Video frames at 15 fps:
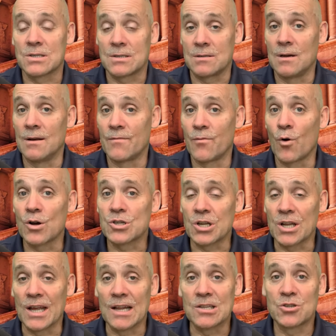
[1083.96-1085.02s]

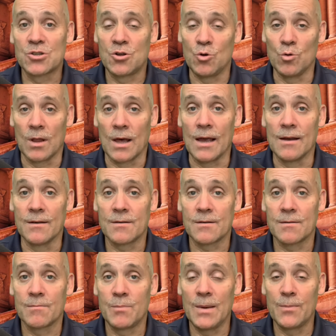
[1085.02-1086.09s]
unfortunately, it's too late.
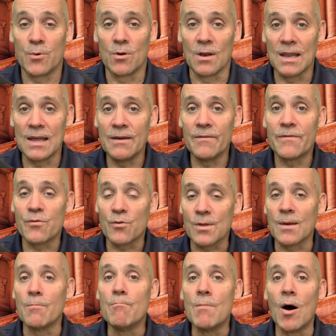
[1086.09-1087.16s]
People live for the
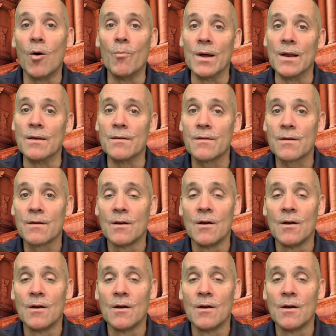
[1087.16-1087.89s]
moment.